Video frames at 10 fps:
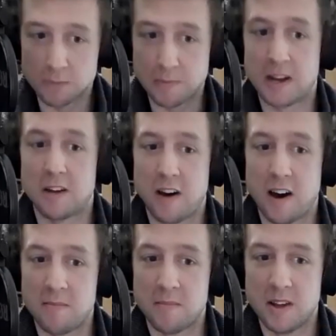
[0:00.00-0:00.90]
buying a
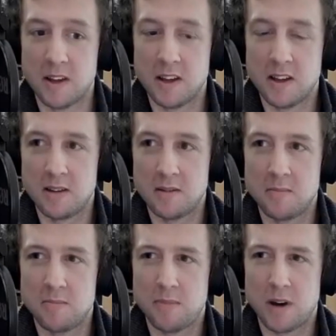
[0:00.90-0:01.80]
farm,
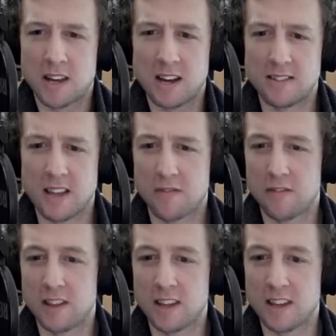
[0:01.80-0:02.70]
but I can't
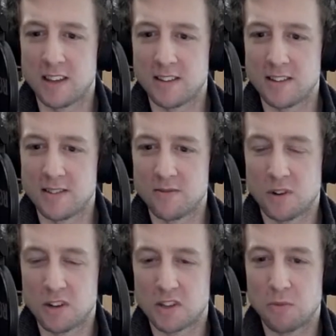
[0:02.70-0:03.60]
definitely
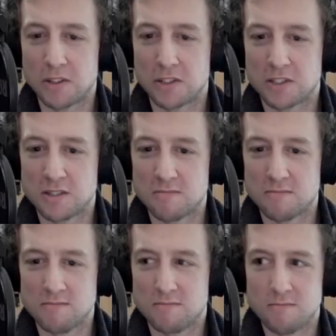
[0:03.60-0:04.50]
work towards
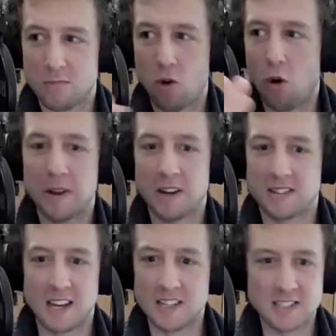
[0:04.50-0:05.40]
hoping a
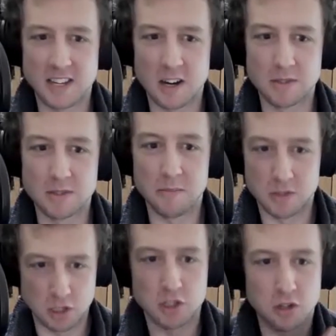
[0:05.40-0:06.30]
tenancy comes up.
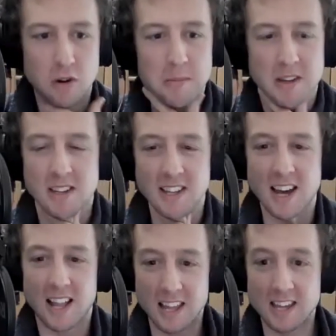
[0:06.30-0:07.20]
Do you know what I mean? Like,
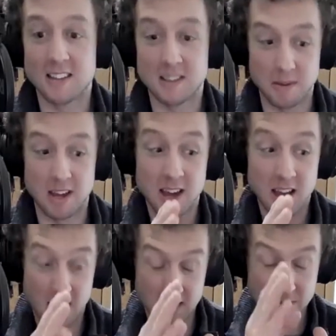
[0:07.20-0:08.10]
I like it to be.
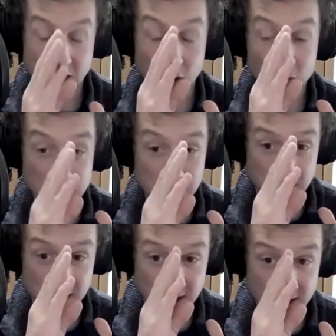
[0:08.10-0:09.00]
I like my goals to
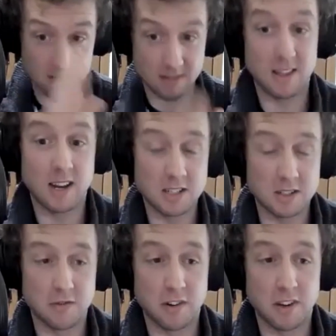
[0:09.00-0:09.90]
be like, there it is
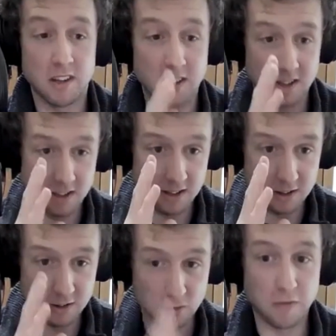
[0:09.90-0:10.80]
in front of you,
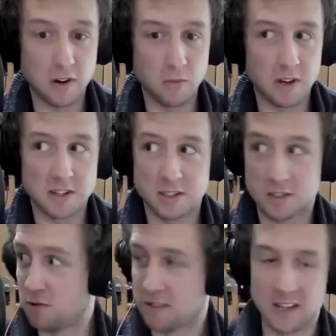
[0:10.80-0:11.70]
go for it. Whereas
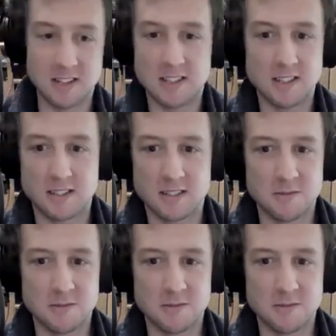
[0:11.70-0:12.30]
there's no tenancies